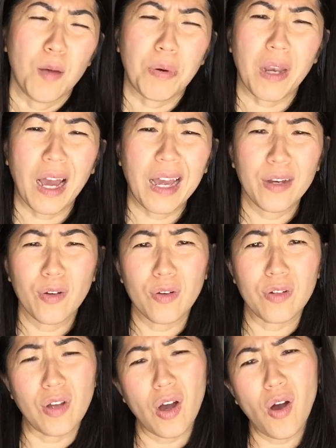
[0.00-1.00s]
but I
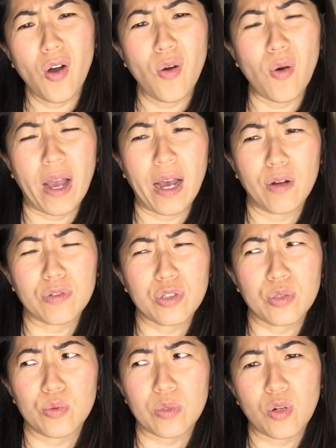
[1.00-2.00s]
don't know how
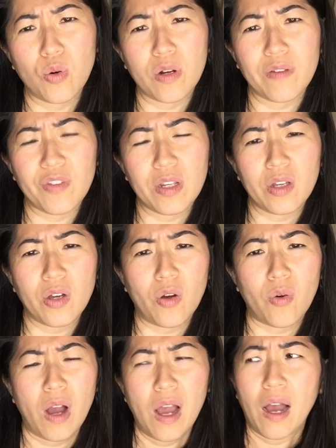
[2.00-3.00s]
to record a
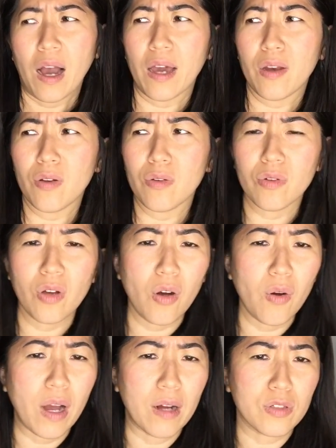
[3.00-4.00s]
video. I don't
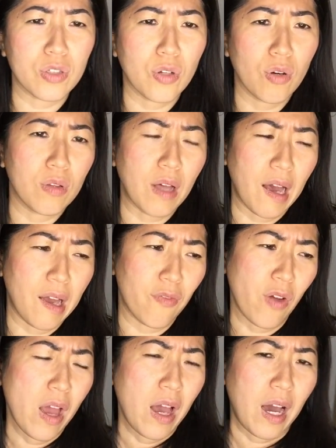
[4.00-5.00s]
know how to go
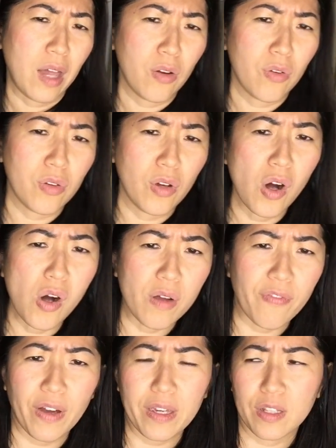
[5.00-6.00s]
live. I don't know
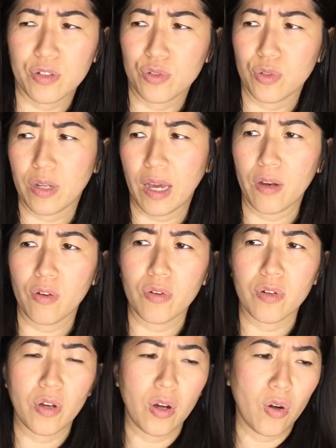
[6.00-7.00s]
if I can do it. I
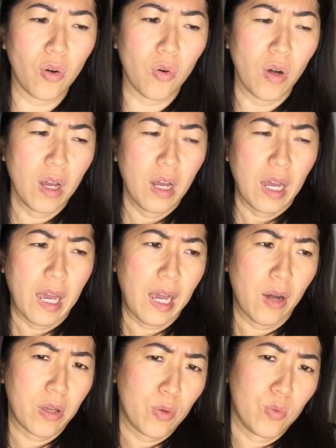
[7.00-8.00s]
don't know
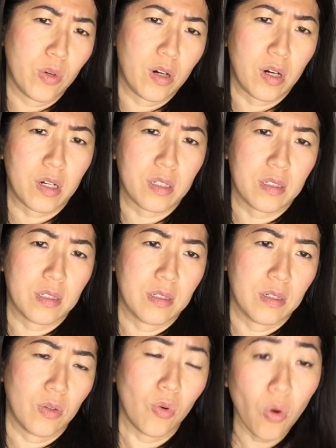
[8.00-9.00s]
how it works.
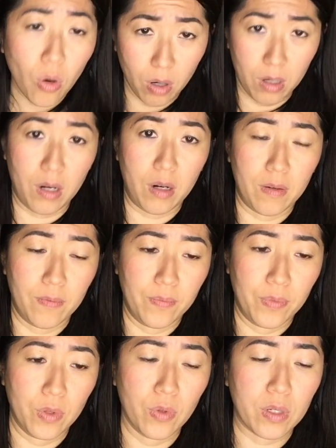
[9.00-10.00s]
Or
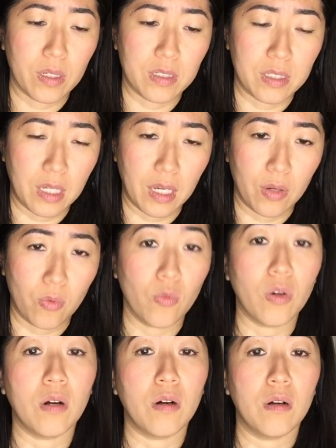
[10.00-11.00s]
you can say,
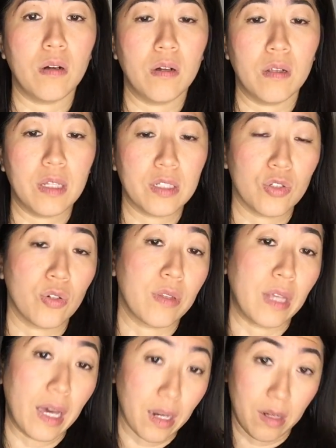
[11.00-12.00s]
well, let's turn
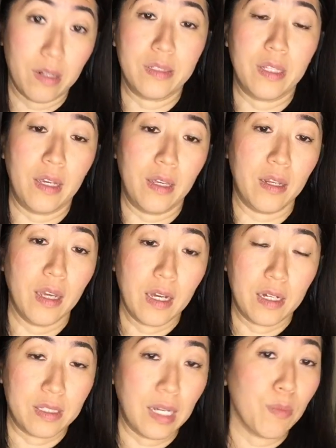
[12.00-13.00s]
that on its head,
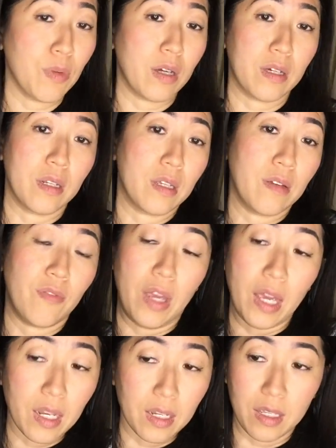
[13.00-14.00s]
because I'm not going to give
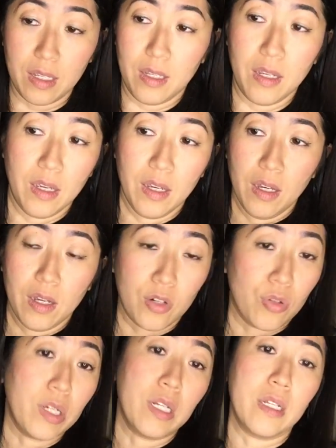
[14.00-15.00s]
any
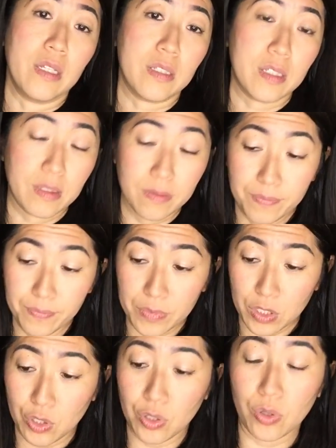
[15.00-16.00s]
credence
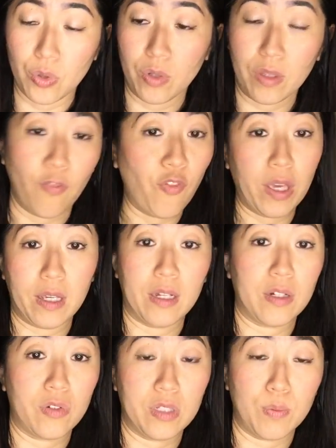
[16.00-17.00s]
to the fake
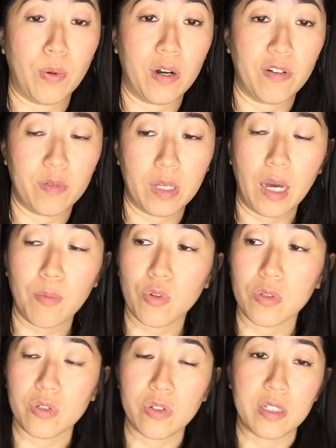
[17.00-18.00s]
ignorance part of me. I'm
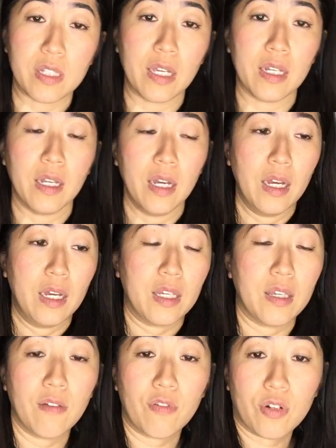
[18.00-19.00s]
going to instead
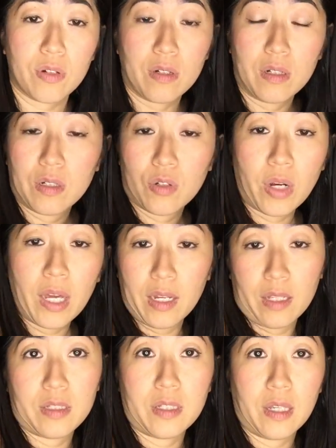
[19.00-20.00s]
give
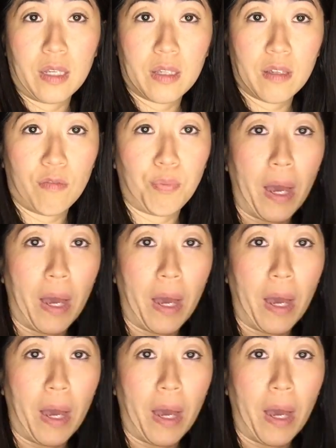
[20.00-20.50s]
credit and give